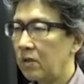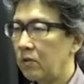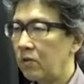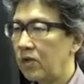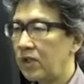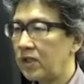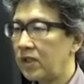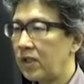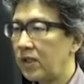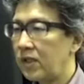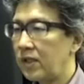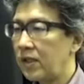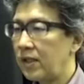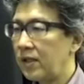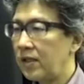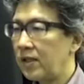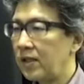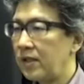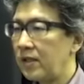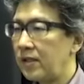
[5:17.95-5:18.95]

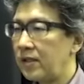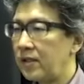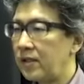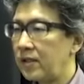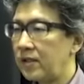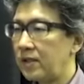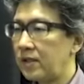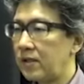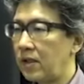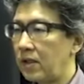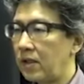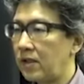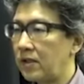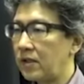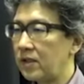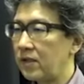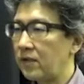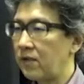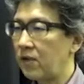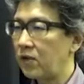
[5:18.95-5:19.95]
Recently, there are
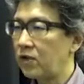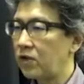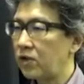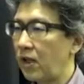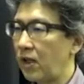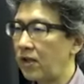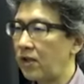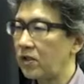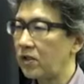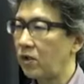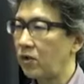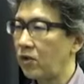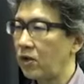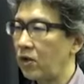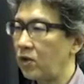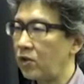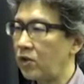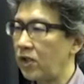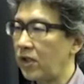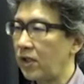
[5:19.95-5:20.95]
several studies on
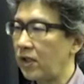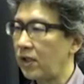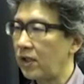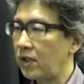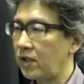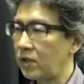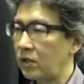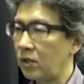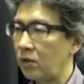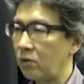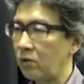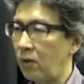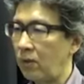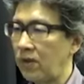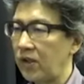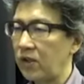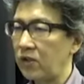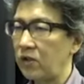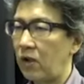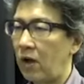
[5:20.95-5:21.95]
using additional
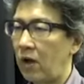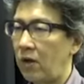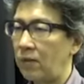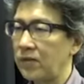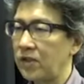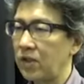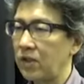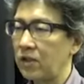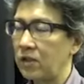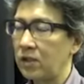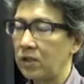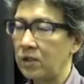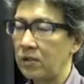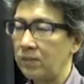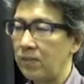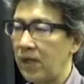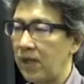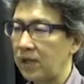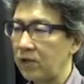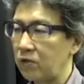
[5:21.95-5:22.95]
robotic arms, such as
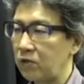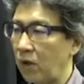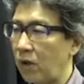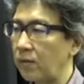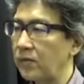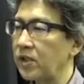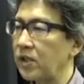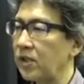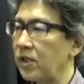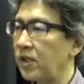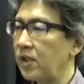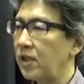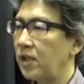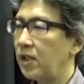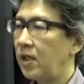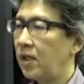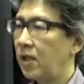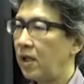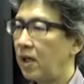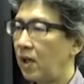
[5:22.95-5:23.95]
playing drums,
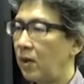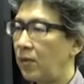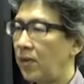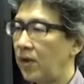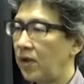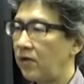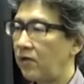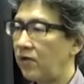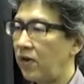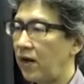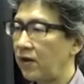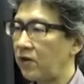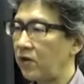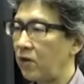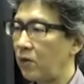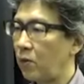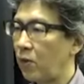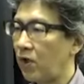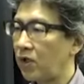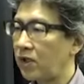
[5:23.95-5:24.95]
helping
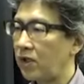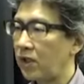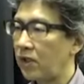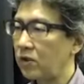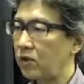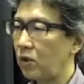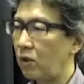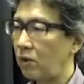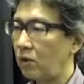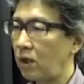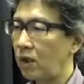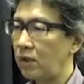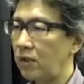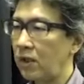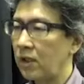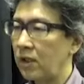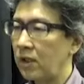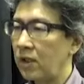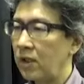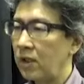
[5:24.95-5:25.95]
factory works, and so
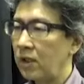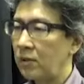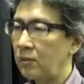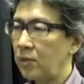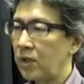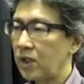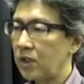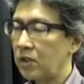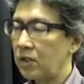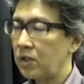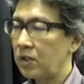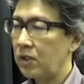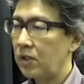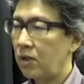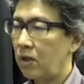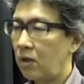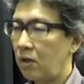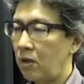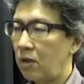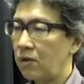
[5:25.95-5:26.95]
on. But
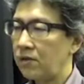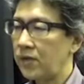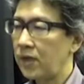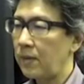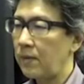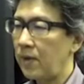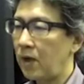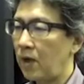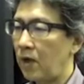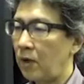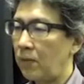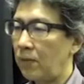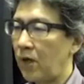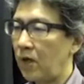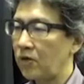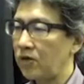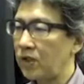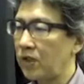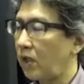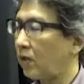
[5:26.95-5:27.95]
all of them are
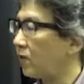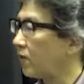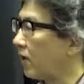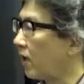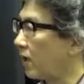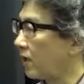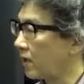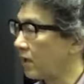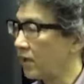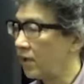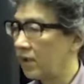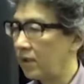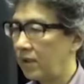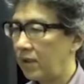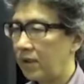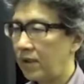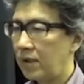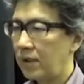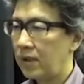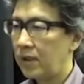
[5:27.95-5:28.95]
about single task,
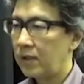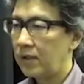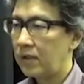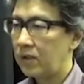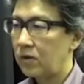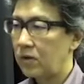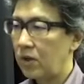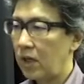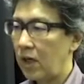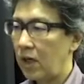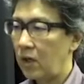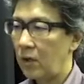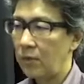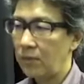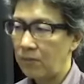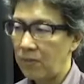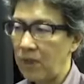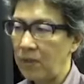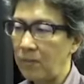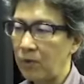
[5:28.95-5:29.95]
to
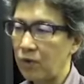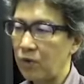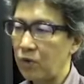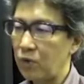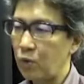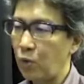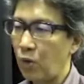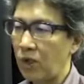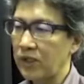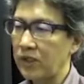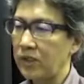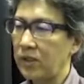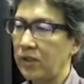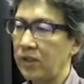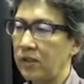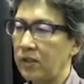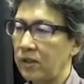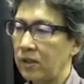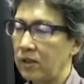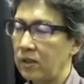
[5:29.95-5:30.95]
help people do one
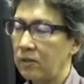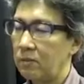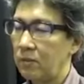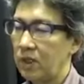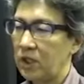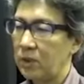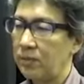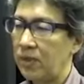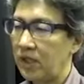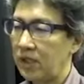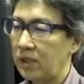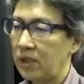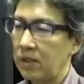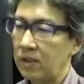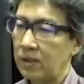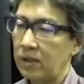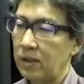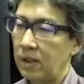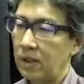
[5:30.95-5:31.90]
thing much better.